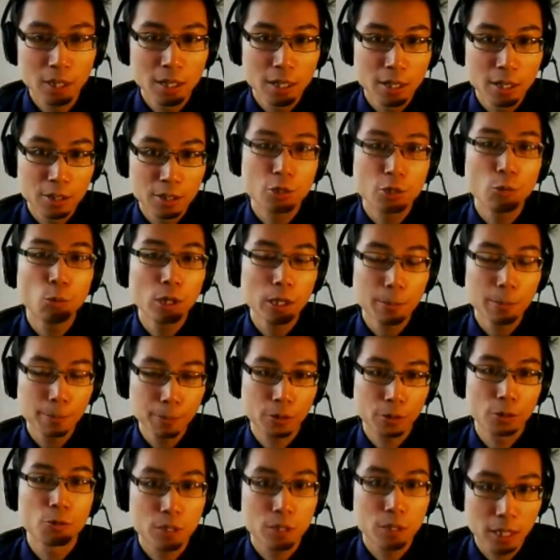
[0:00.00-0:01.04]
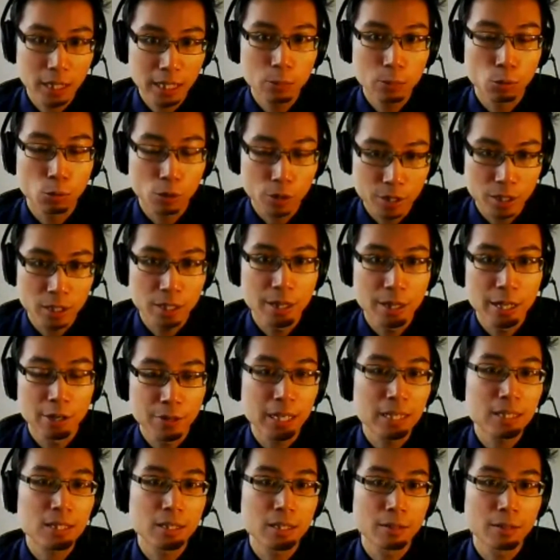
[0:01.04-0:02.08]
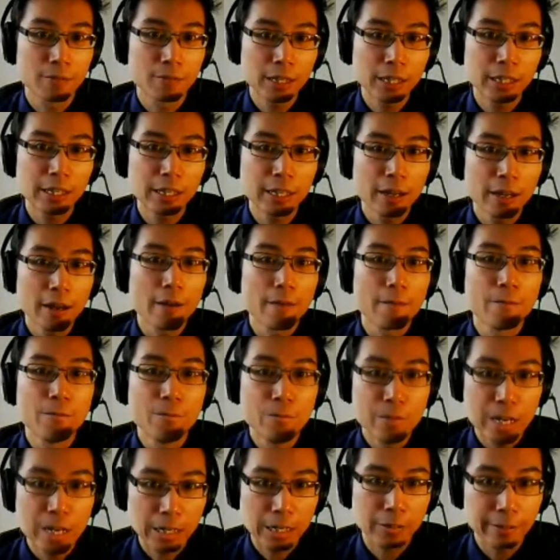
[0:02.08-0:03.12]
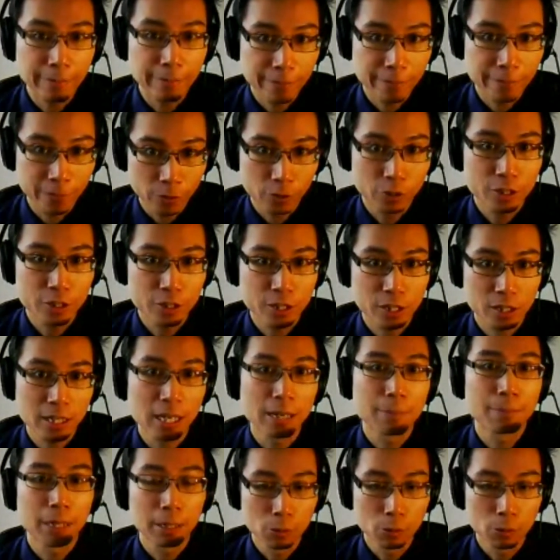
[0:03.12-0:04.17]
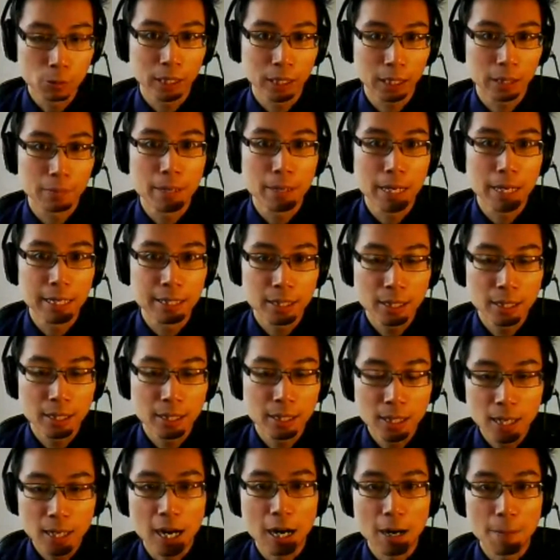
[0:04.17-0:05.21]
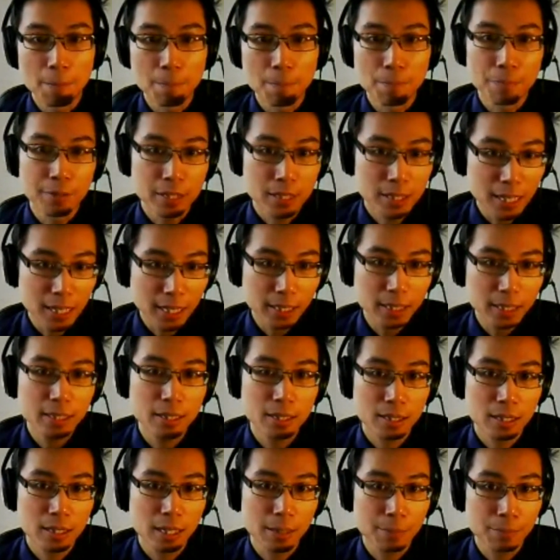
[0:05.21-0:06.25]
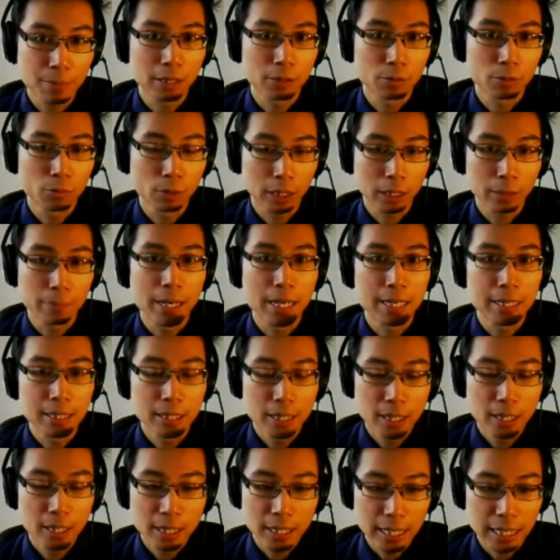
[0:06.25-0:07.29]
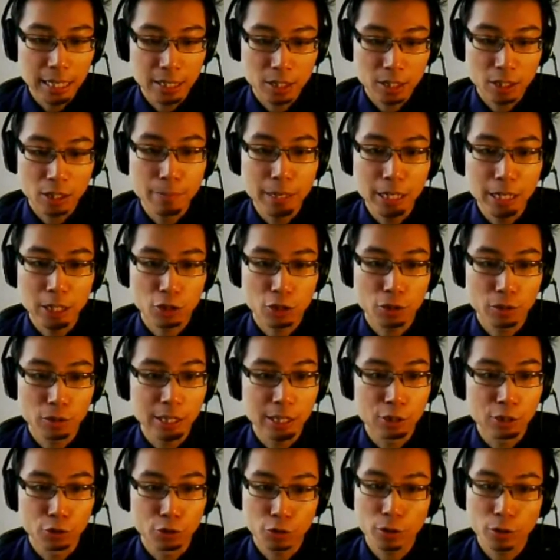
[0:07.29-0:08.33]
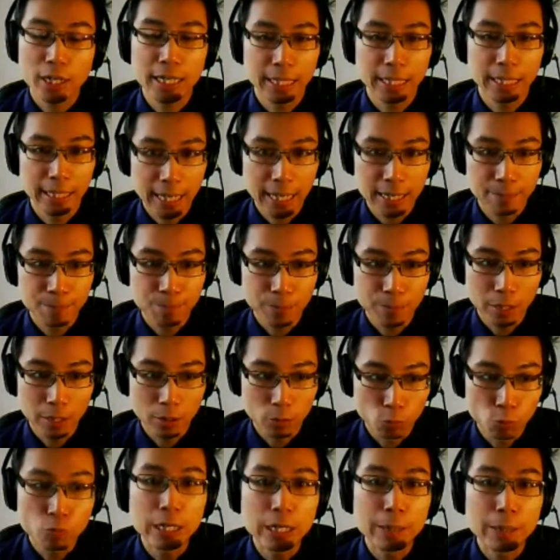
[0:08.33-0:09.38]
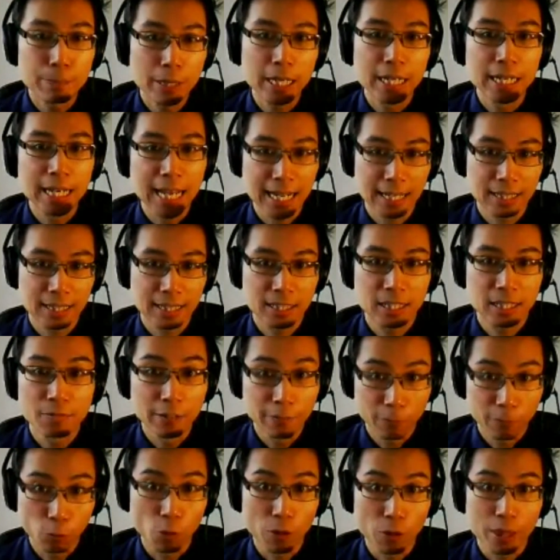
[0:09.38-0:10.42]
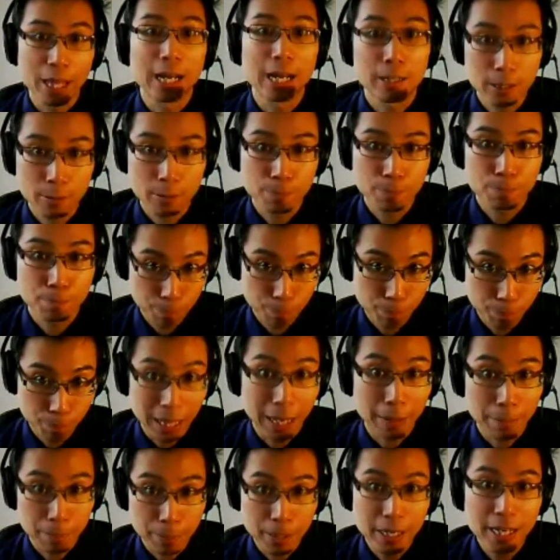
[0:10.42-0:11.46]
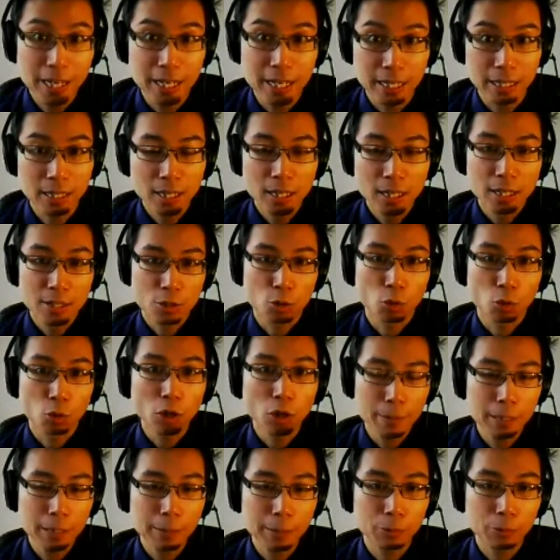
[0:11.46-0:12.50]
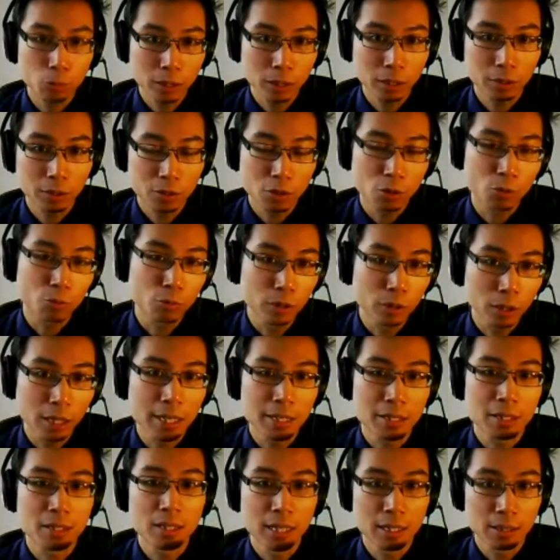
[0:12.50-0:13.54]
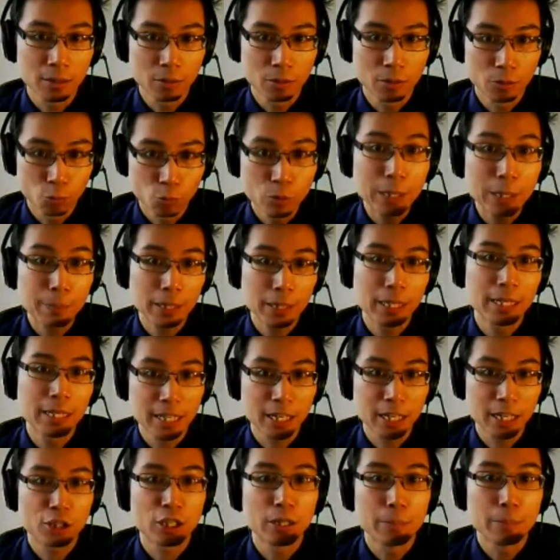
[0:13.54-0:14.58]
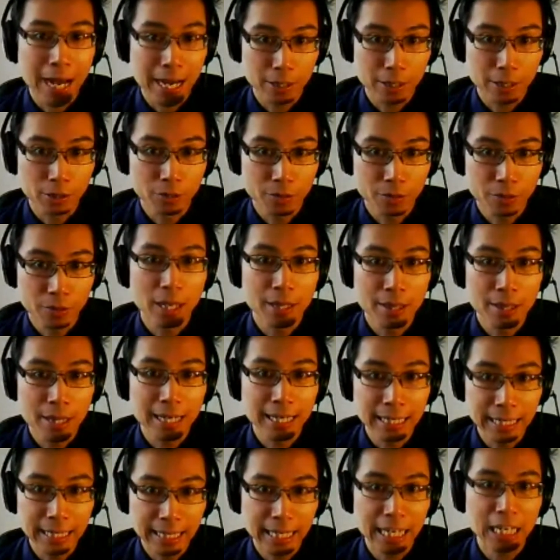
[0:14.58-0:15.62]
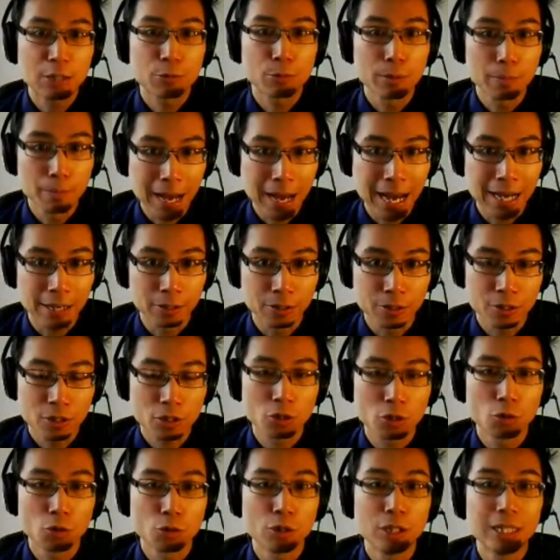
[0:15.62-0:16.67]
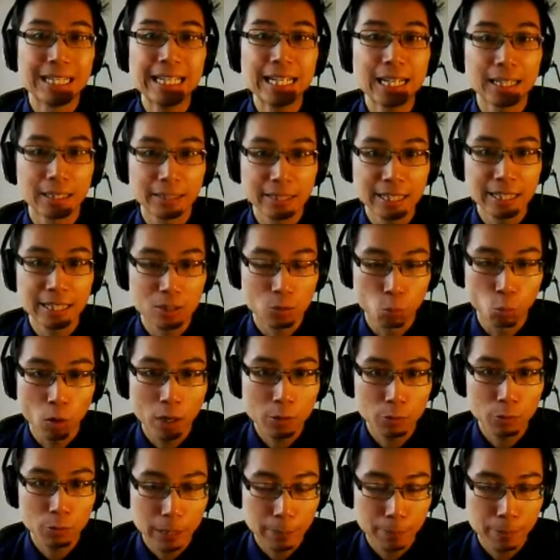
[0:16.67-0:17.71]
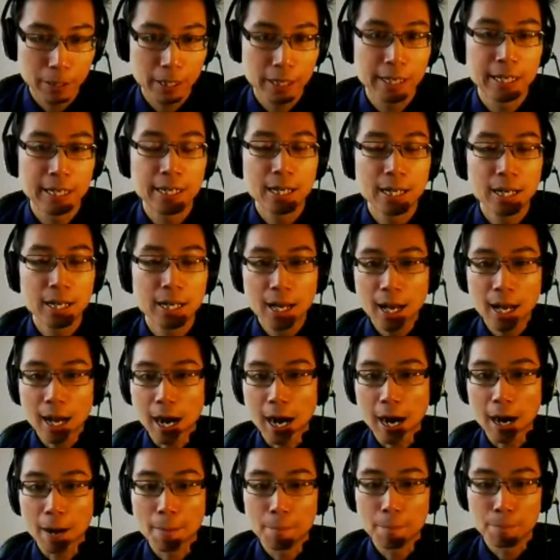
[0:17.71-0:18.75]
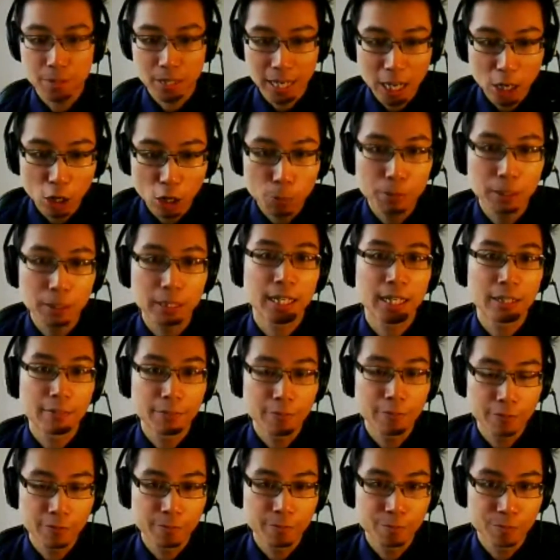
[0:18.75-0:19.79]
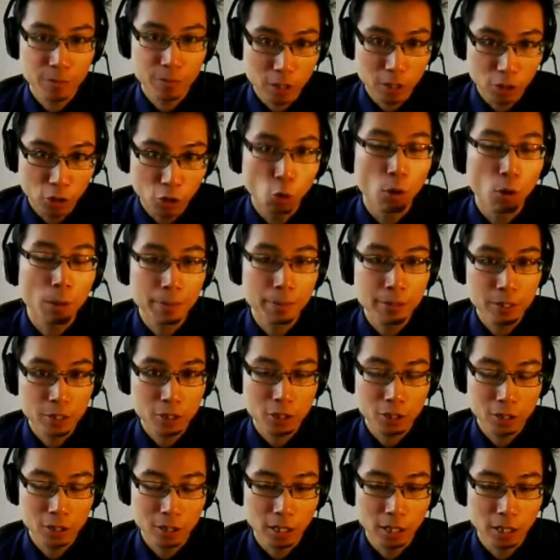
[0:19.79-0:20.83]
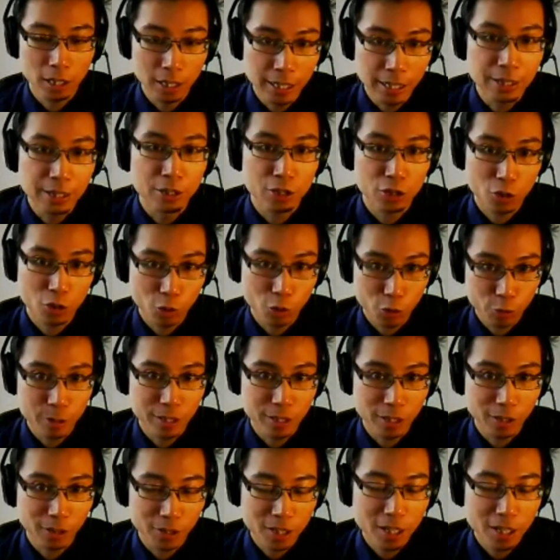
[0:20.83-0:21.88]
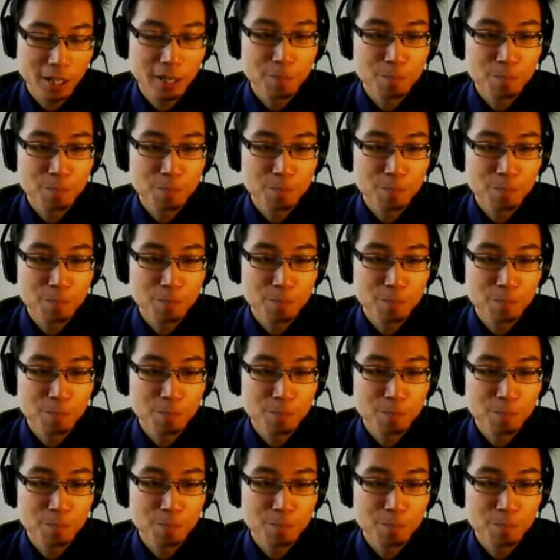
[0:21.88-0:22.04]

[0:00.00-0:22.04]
So you want to put those keywords in there. That's the very very first step I would recommend. Um, the second step that I recommend is to make sure that you're trying to get repin activity for that that pin. So a lot of people real, don't realize is that repins actually matter, that, that engagement matters. So you need at least one repin um, to help it kind of to go up in, uh, in the search results.